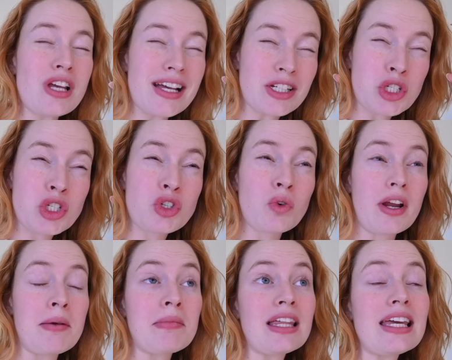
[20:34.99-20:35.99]

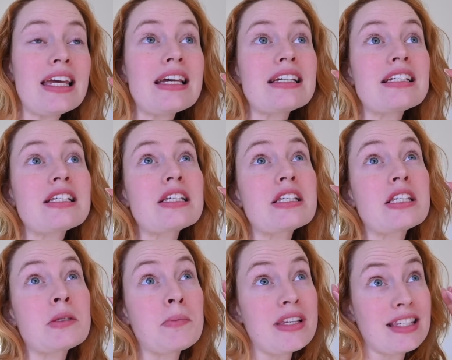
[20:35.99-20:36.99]
extremely
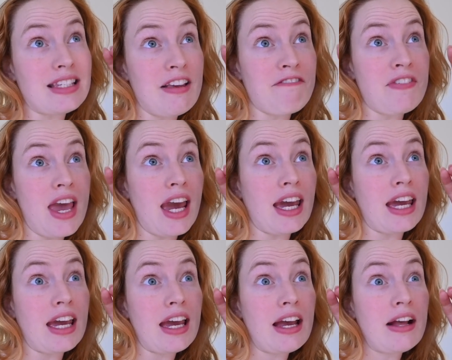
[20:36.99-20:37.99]

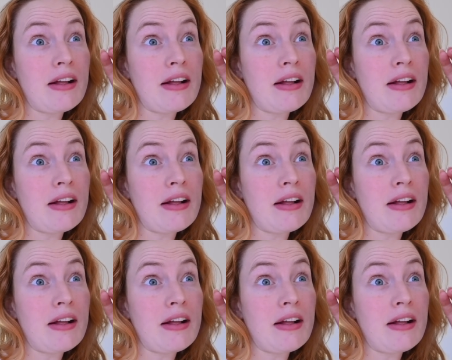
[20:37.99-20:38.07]
specific